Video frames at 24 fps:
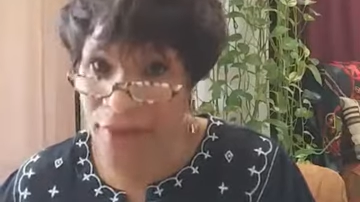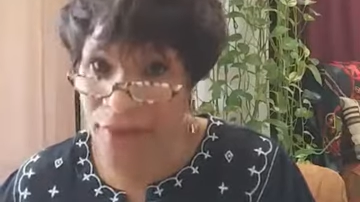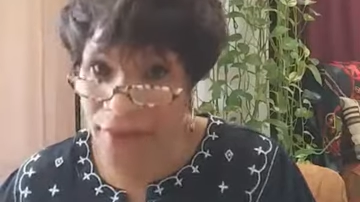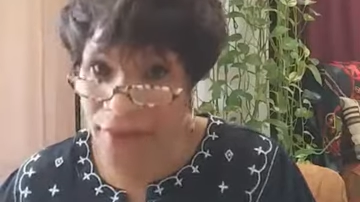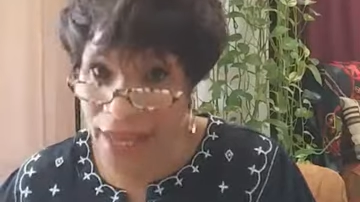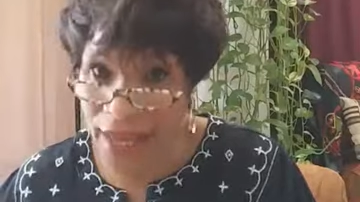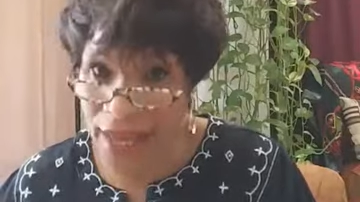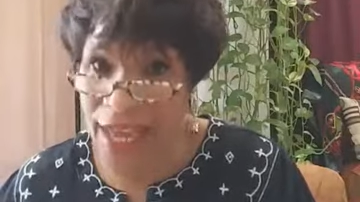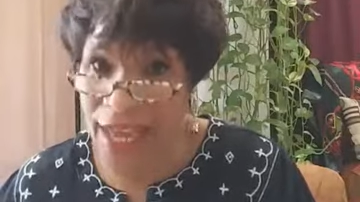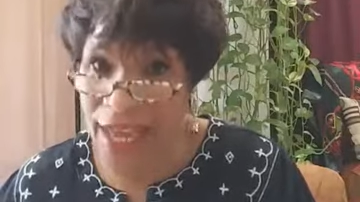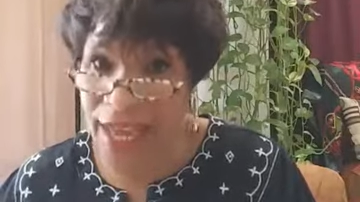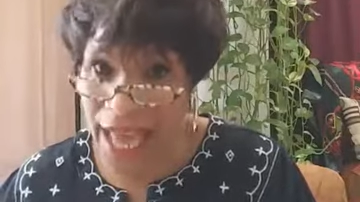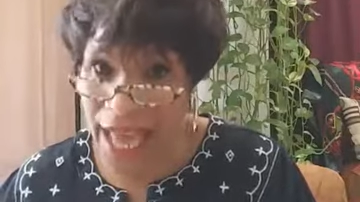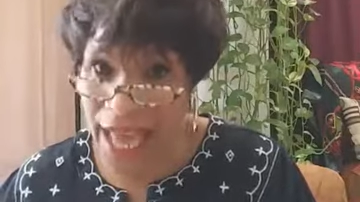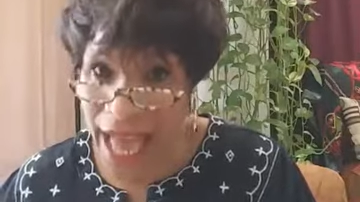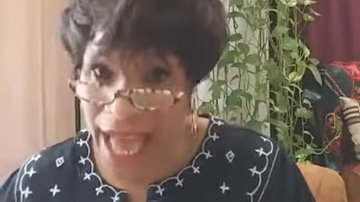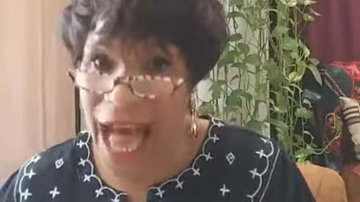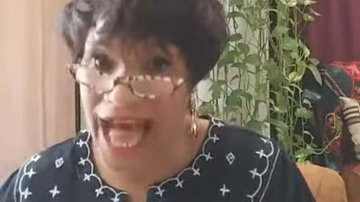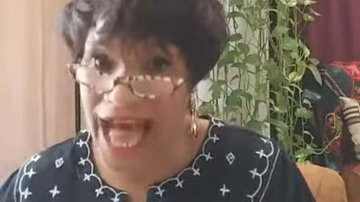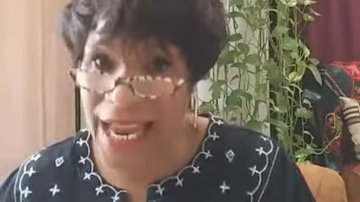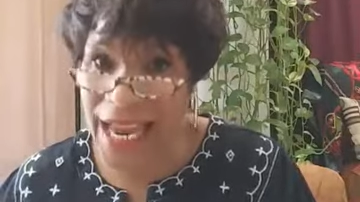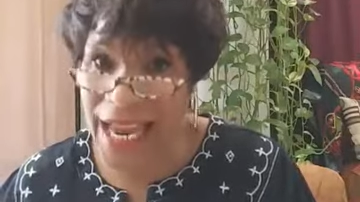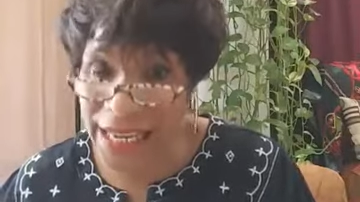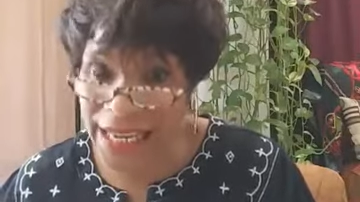a
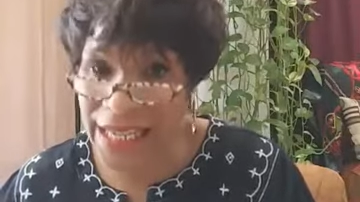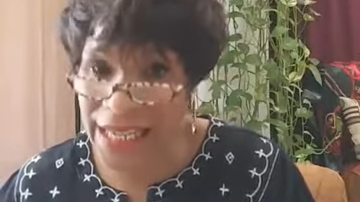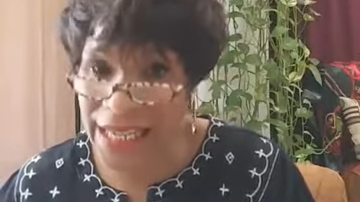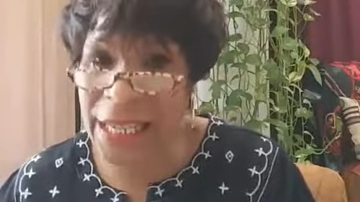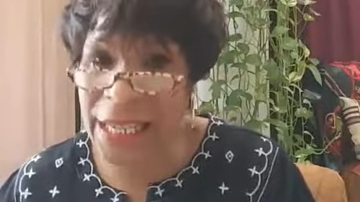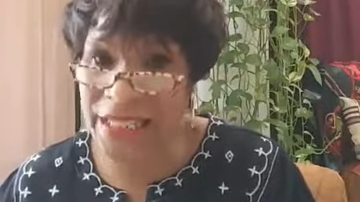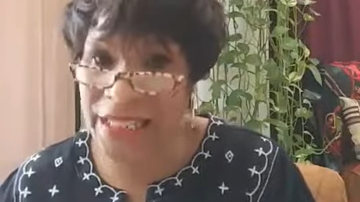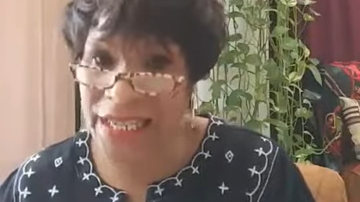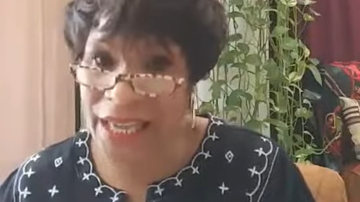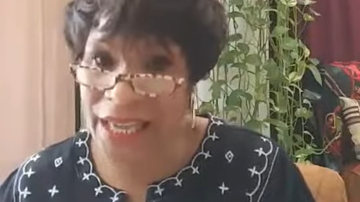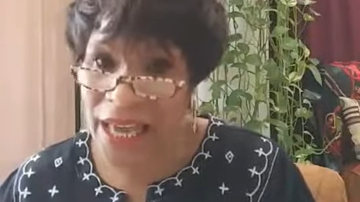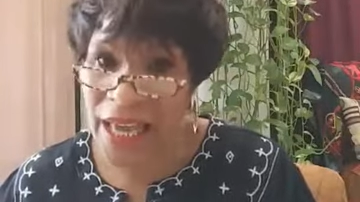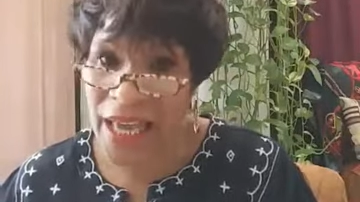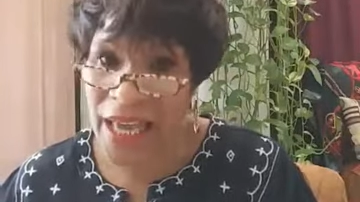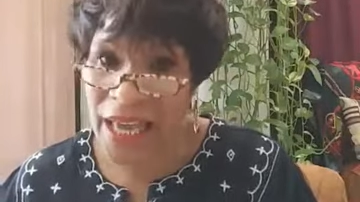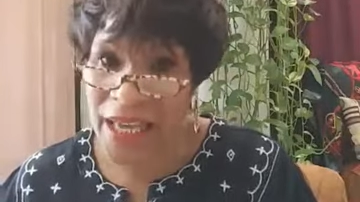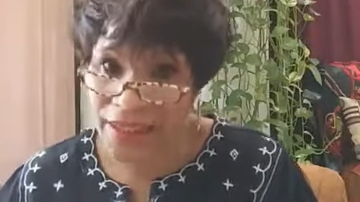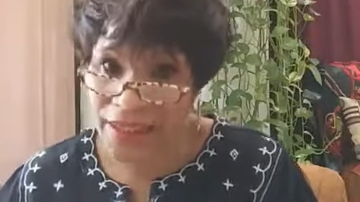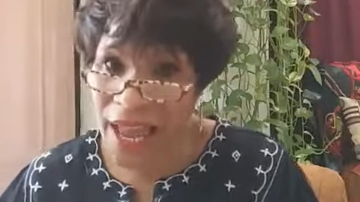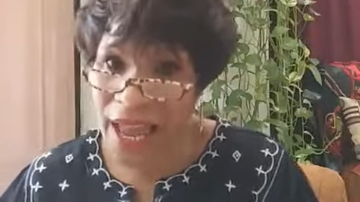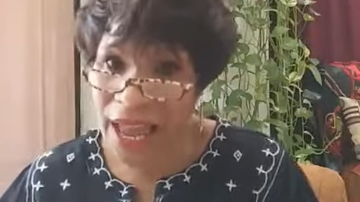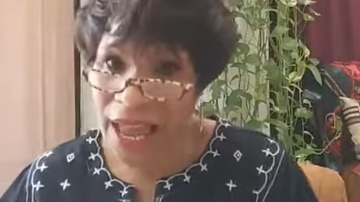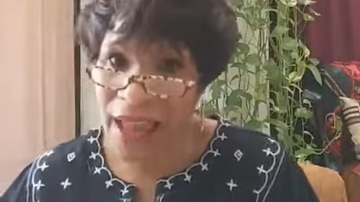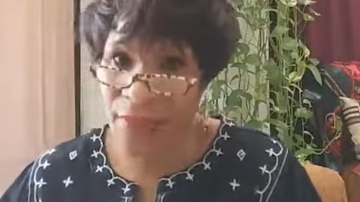ayin.
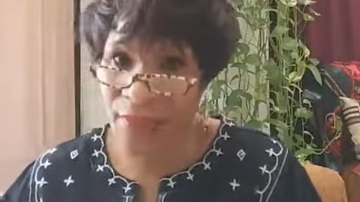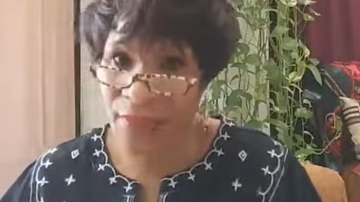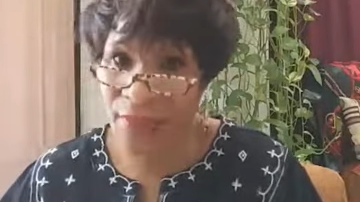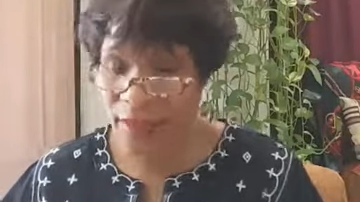Now,